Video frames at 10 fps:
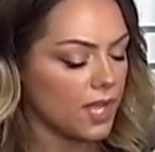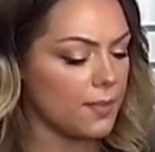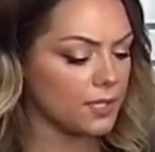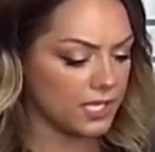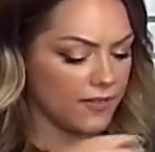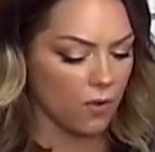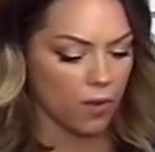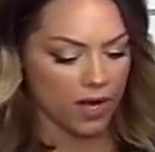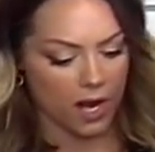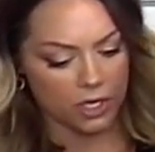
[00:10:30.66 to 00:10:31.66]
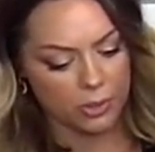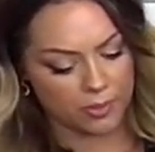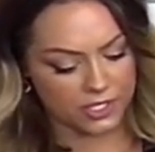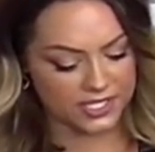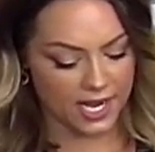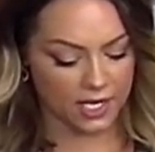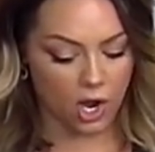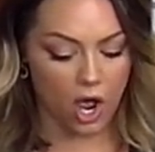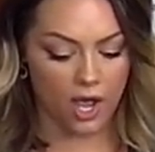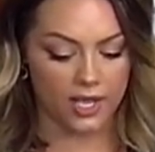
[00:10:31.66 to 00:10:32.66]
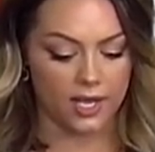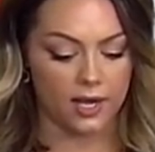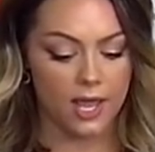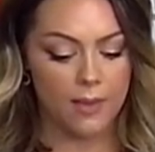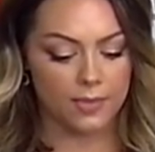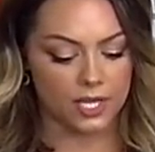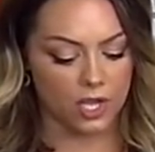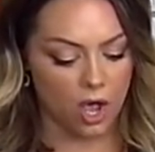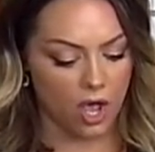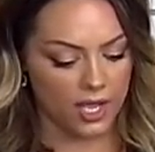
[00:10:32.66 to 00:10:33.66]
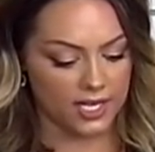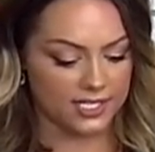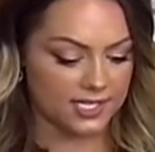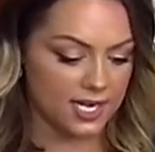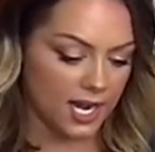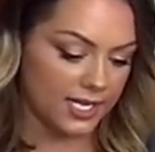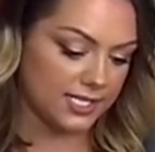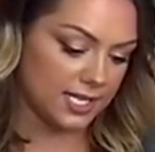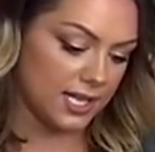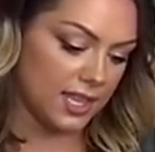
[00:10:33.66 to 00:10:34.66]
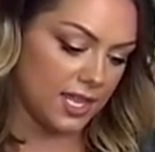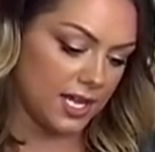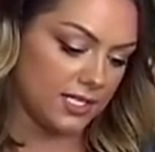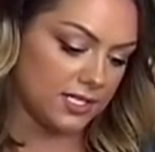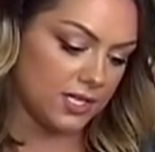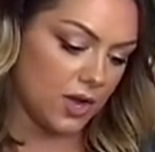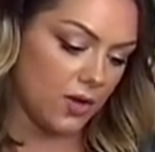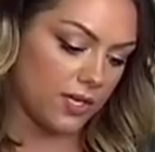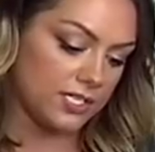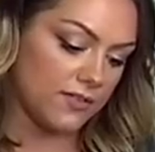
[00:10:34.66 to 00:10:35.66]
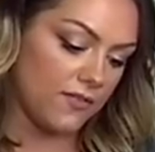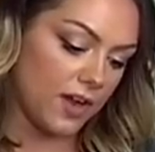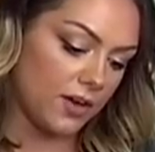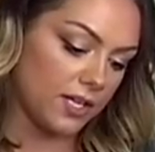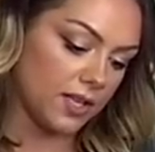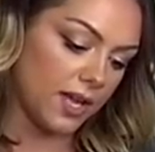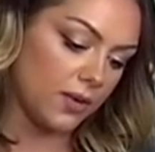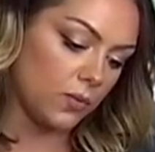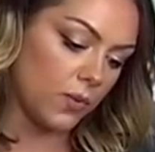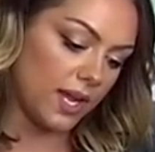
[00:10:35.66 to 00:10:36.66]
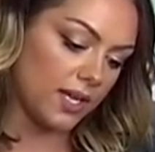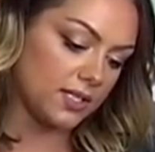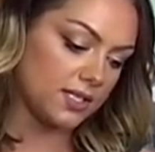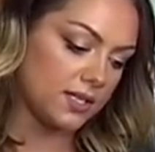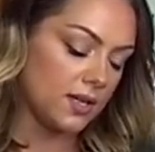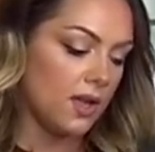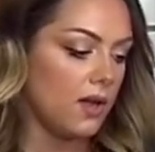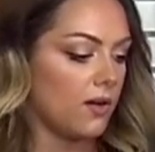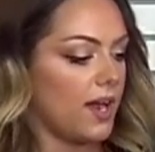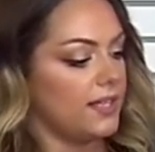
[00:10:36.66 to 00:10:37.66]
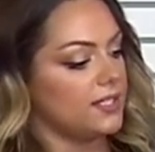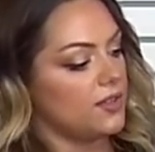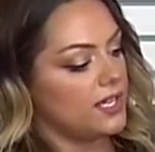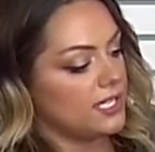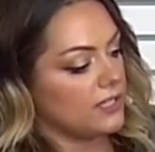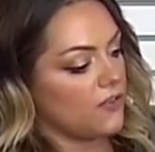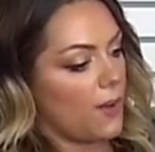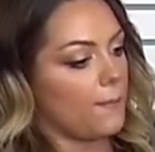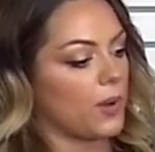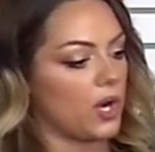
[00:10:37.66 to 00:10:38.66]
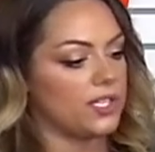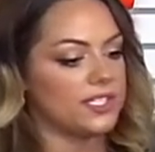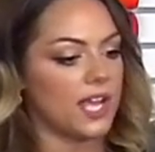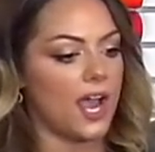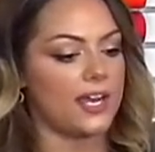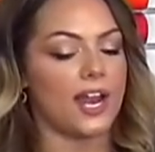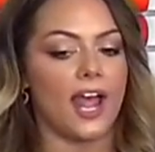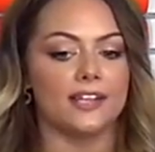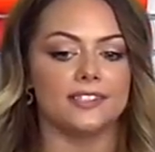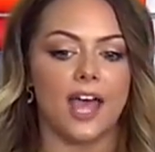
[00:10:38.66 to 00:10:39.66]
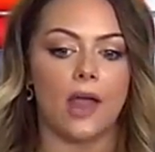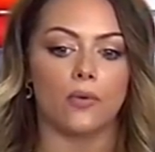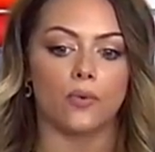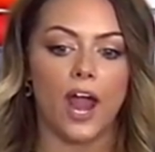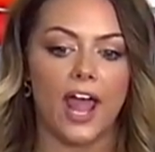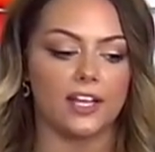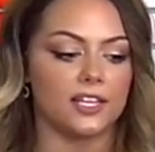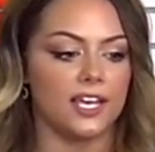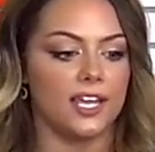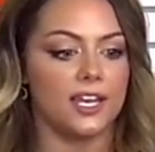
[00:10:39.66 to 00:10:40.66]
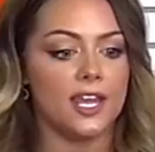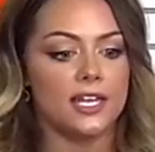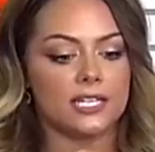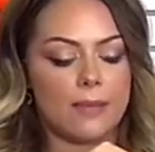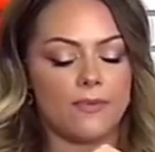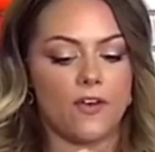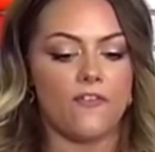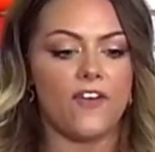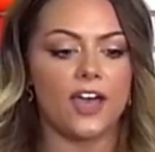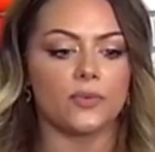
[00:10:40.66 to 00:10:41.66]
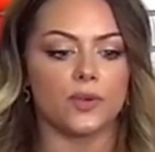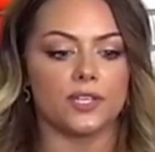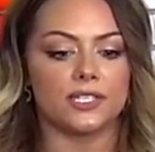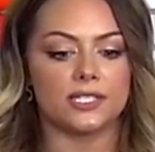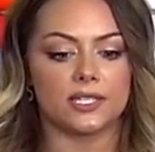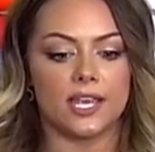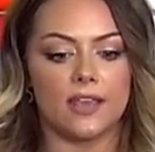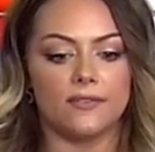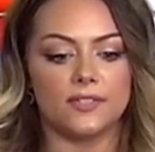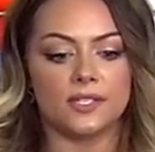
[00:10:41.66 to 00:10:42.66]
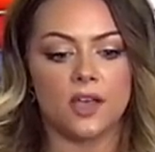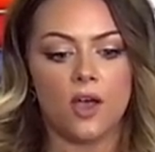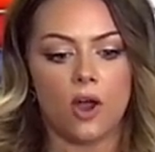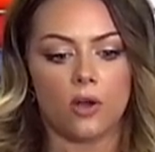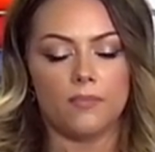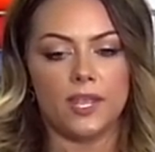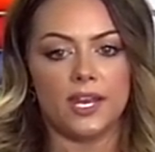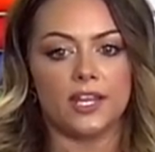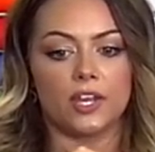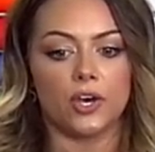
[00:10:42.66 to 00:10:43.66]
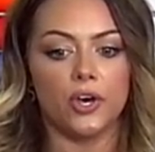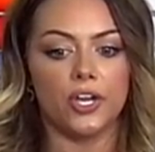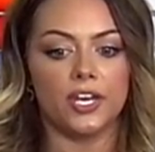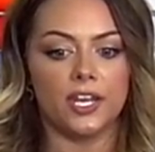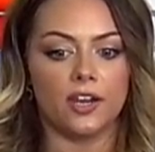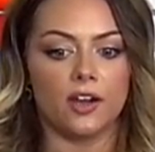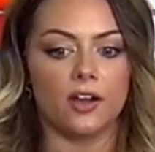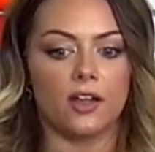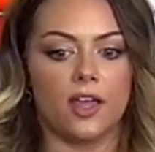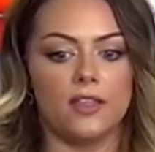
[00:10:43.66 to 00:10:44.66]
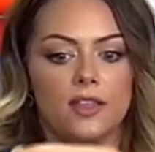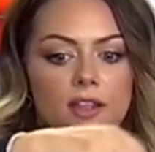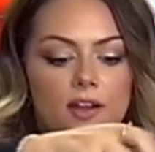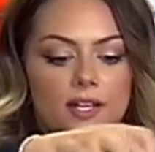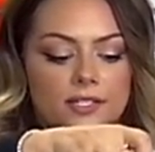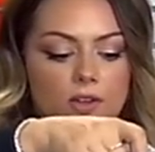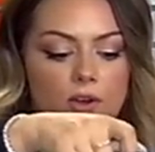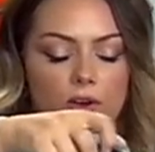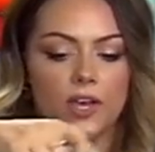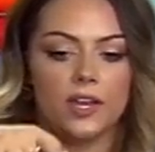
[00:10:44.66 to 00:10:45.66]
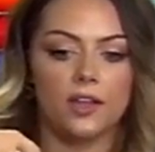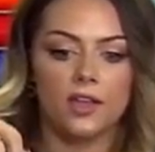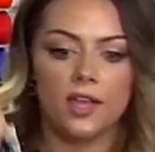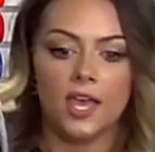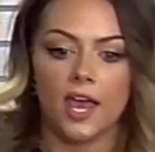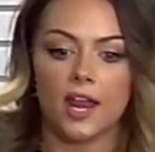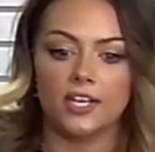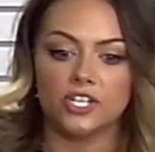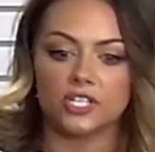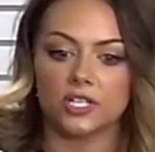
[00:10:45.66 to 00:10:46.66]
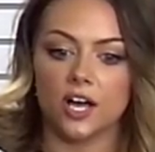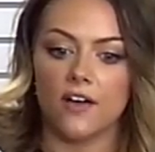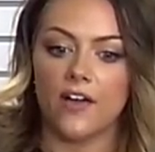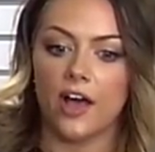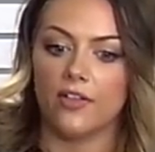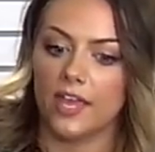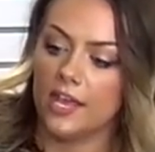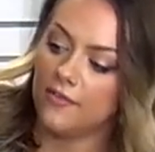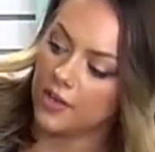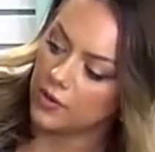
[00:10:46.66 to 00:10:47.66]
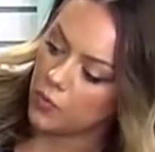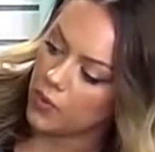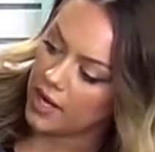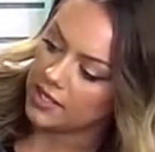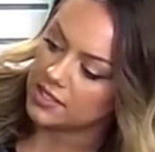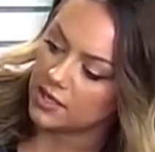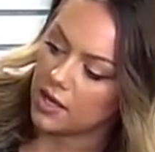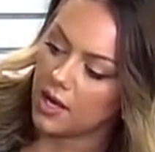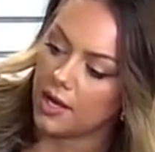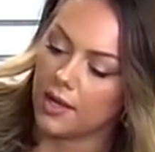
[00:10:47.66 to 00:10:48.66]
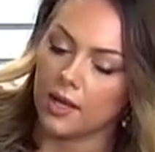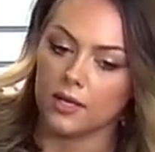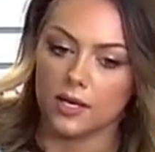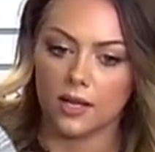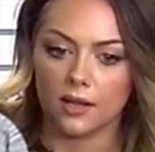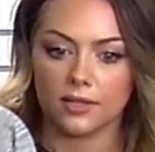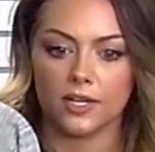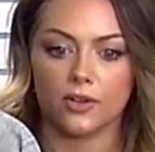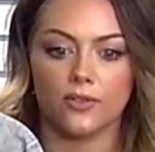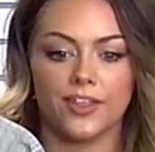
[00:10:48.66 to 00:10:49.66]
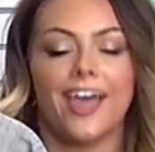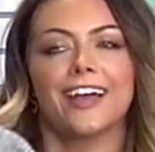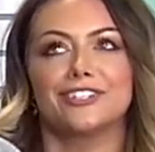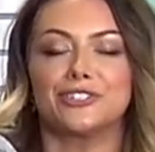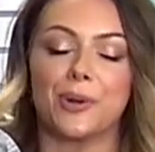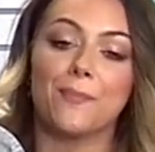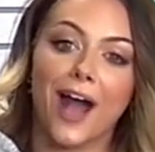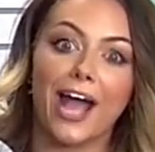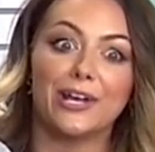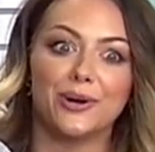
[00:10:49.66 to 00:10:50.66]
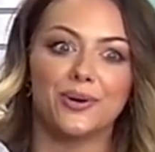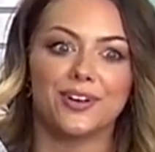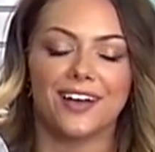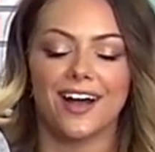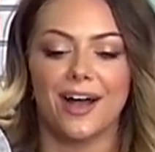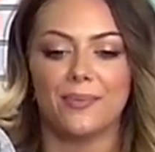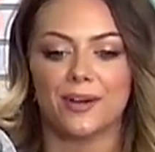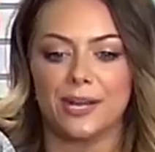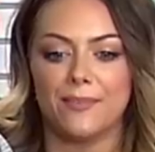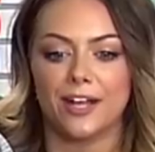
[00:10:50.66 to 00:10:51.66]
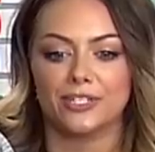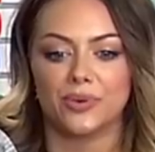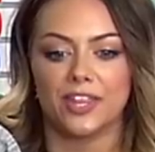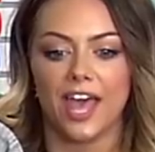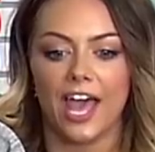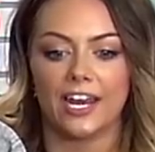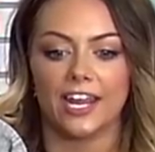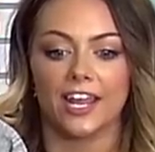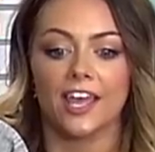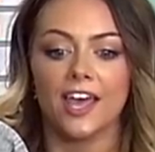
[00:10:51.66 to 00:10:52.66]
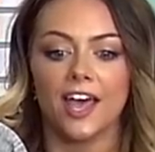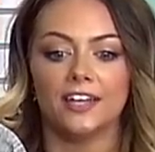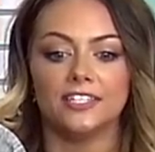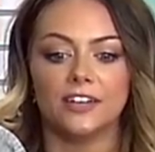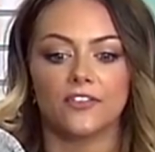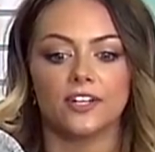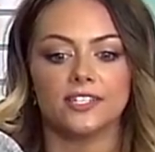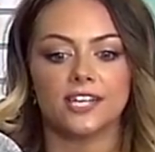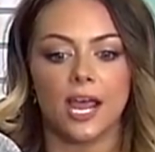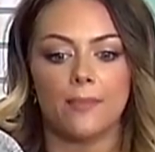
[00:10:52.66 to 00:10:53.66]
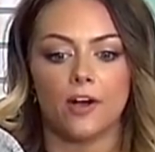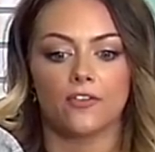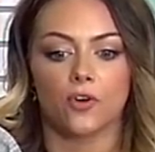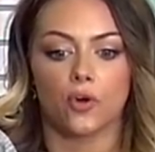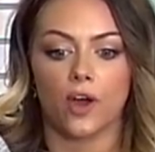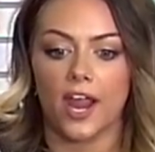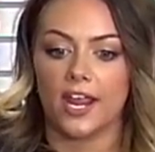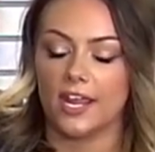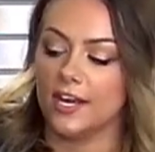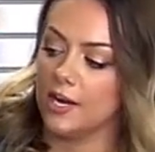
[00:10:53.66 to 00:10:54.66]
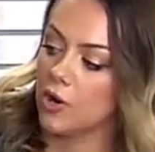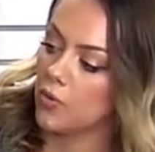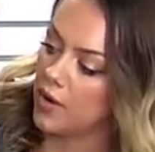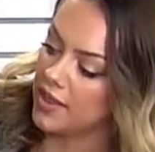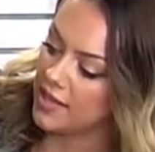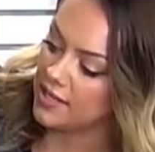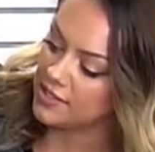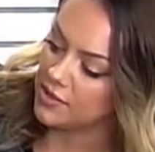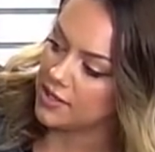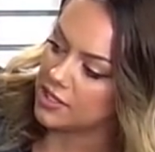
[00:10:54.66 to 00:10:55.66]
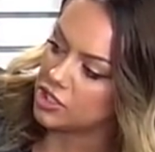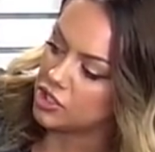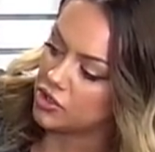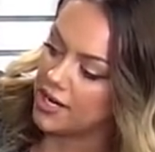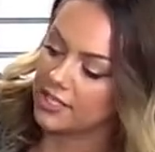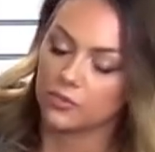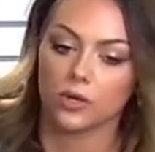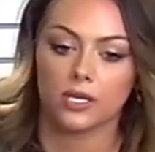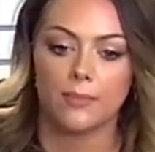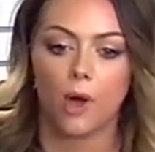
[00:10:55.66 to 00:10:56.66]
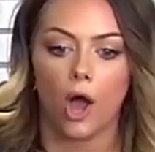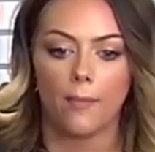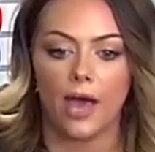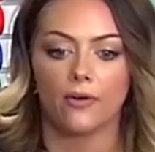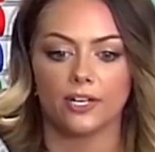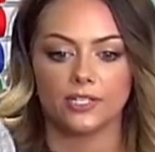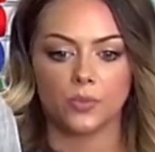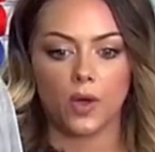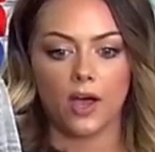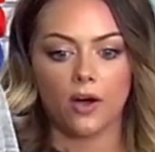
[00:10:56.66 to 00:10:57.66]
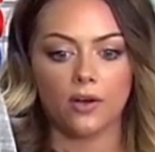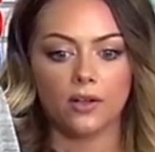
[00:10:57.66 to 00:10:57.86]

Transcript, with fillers: I believe, a 100% cotton, but the cotton is nice and thin, so it's a very lightweight. Right, so this is from Burnside. It has that raglan type of effect where the sleeves are meeting the hood here, and then there is a hood. And I just love how they even went the extra mile pretty much with adding a different type of gray in here with it so that the strings really pop out as well.